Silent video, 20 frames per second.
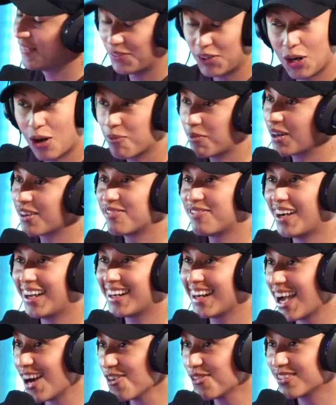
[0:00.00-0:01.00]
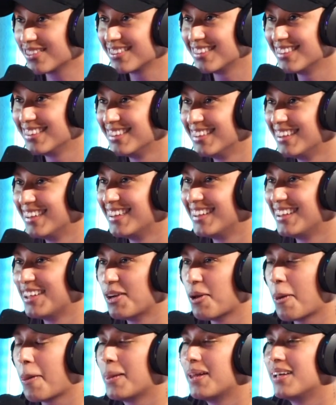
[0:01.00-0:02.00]
We are about to find out.
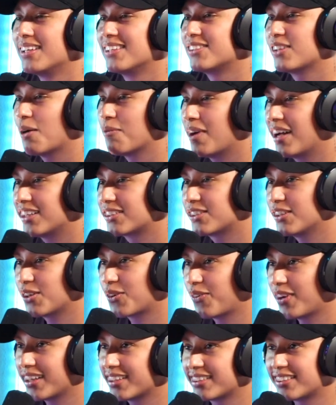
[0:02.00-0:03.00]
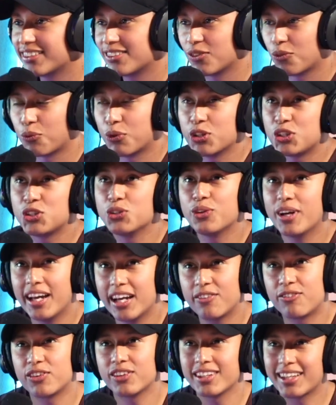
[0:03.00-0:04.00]
Okay. So I'm gonna ask you a question. Would you
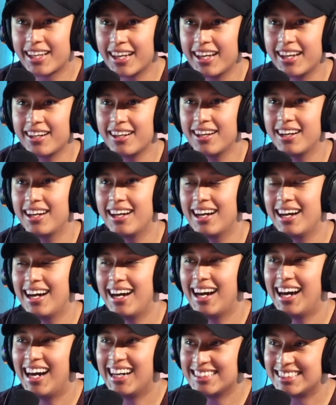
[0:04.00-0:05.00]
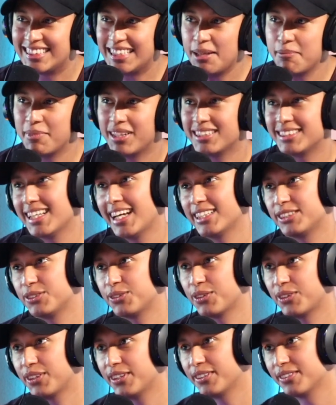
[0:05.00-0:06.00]
ever get a demon
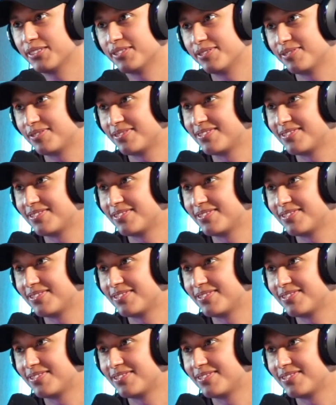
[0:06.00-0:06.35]
tattooed on you?